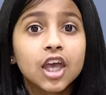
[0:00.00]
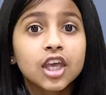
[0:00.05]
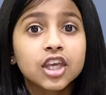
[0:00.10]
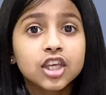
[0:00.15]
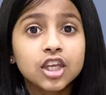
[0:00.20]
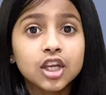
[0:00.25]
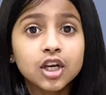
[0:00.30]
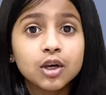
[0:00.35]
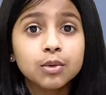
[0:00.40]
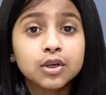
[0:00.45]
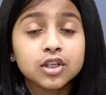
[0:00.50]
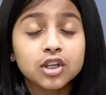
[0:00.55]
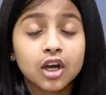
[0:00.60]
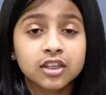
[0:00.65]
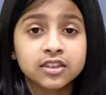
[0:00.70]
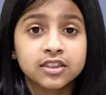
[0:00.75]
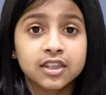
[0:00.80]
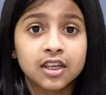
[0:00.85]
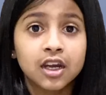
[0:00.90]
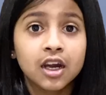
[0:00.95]
Here we're
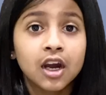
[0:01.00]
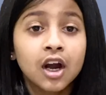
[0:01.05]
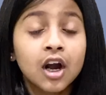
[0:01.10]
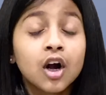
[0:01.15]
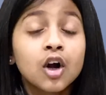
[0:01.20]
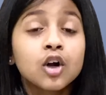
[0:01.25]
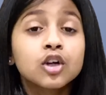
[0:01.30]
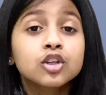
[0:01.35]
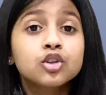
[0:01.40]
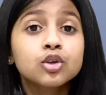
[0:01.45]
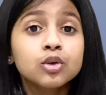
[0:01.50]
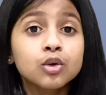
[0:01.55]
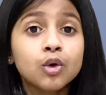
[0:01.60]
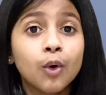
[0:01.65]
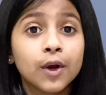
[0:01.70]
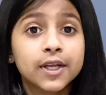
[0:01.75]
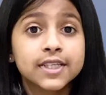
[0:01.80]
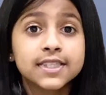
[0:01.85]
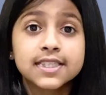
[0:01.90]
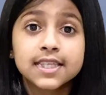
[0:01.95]
tossing two
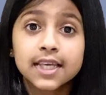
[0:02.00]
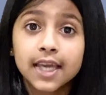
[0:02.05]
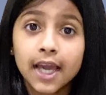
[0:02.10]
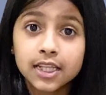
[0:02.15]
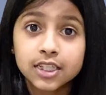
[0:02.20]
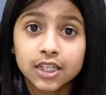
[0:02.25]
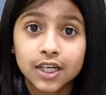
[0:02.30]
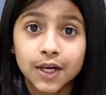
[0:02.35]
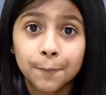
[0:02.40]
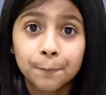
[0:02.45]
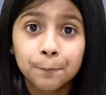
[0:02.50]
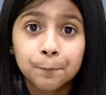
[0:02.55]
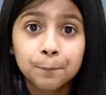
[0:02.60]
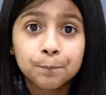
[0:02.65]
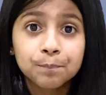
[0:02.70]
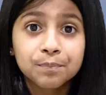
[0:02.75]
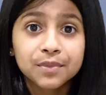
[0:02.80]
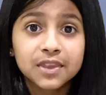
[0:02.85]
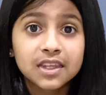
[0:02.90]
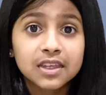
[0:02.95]
coins together.
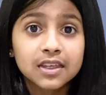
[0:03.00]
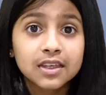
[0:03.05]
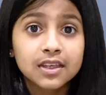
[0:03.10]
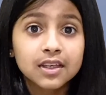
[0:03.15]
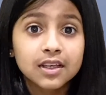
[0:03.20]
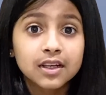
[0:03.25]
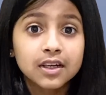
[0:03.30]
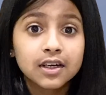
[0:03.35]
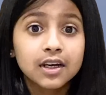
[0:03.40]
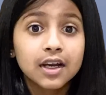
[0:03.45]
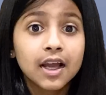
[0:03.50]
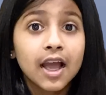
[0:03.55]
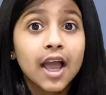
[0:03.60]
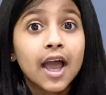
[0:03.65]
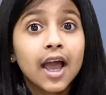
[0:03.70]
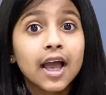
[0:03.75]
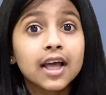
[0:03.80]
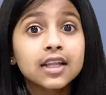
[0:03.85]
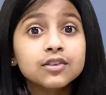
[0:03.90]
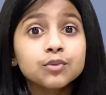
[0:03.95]

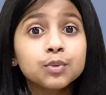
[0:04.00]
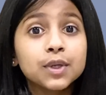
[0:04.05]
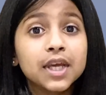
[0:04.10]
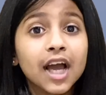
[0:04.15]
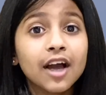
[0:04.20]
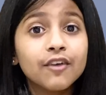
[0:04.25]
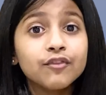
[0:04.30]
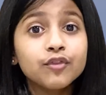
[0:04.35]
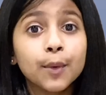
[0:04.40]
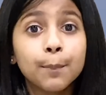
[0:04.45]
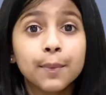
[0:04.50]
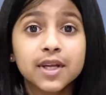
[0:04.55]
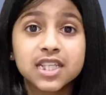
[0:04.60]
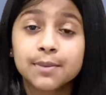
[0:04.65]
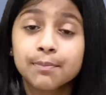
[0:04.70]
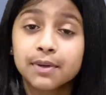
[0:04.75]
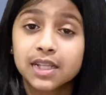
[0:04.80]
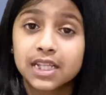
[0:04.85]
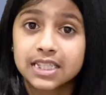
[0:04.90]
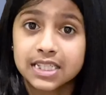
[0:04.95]
And we have four
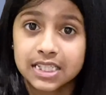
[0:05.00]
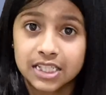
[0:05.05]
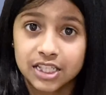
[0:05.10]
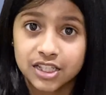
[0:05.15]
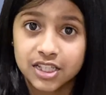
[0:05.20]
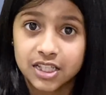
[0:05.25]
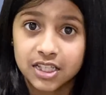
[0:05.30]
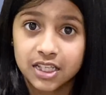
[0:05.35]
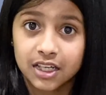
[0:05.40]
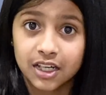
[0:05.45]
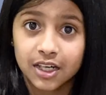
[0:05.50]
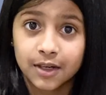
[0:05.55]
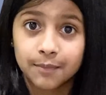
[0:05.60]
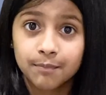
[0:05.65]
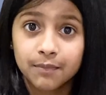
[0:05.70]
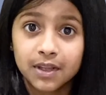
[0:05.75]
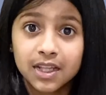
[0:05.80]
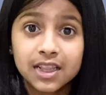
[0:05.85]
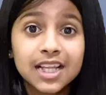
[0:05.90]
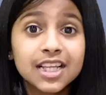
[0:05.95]
possibilities here.
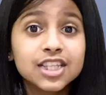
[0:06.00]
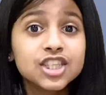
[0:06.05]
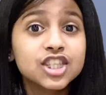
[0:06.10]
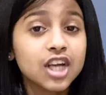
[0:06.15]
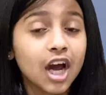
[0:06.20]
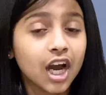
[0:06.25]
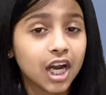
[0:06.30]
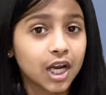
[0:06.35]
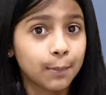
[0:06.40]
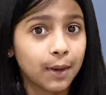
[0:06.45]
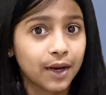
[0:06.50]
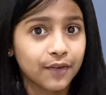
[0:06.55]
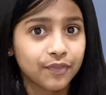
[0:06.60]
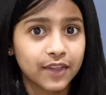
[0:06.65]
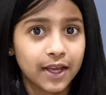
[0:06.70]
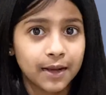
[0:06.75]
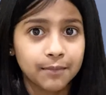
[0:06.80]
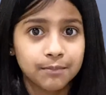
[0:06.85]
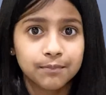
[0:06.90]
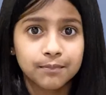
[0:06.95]
Let's talk about
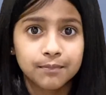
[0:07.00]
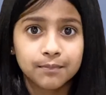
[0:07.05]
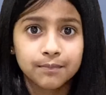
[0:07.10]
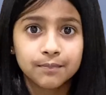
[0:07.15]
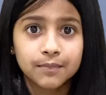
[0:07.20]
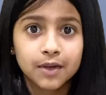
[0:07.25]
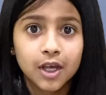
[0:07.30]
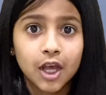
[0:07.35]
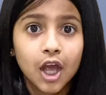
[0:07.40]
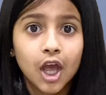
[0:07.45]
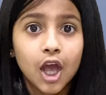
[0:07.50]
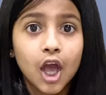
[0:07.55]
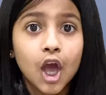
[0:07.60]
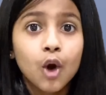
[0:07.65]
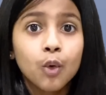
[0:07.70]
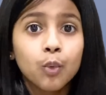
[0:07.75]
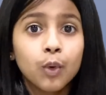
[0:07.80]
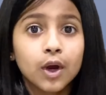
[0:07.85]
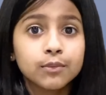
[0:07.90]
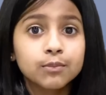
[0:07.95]
them.
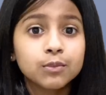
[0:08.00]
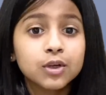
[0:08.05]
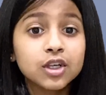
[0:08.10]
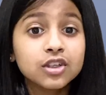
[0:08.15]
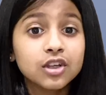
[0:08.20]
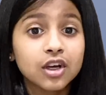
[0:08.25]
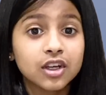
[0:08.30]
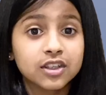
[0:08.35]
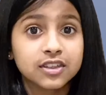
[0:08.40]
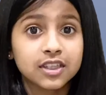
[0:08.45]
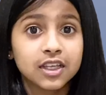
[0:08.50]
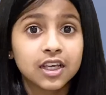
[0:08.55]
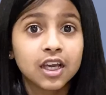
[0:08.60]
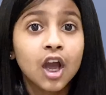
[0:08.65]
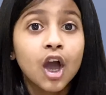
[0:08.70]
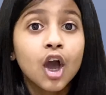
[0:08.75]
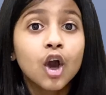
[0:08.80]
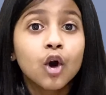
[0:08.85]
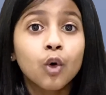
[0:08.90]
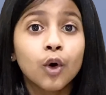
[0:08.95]
When we're tossing
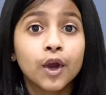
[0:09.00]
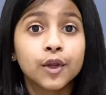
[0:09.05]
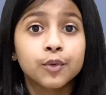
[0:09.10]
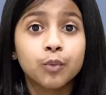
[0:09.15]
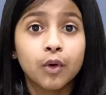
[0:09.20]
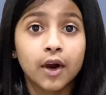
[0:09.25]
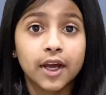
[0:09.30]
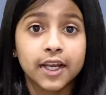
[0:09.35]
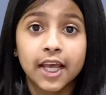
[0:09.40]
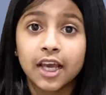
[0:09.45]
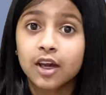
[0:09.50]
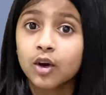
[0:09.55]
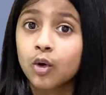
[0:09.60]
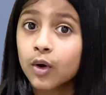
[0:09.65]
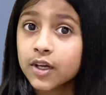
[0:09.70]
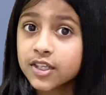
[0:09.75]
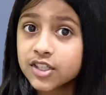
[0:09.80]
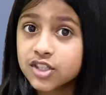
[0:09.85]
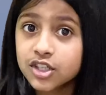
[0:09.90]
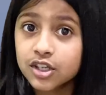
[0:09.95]
coin one and
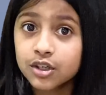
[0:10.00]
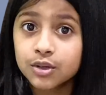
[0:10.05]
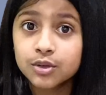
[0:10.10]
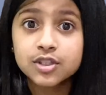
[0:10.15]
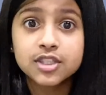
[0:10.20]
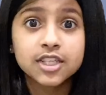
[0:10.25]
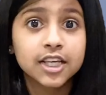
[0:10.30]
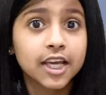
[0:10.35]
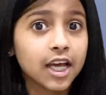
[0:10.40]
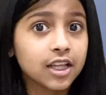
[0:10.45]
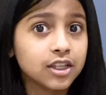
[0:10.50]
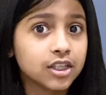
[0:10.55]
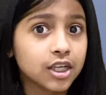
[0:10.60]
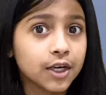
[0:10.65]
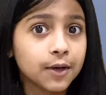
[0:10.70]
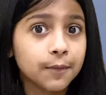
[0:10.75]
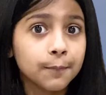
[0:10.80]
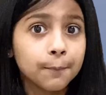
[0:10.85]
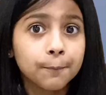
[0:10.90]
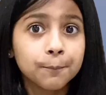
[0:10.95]
coin two
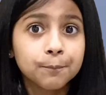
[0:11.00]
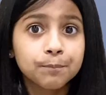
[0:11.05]
together,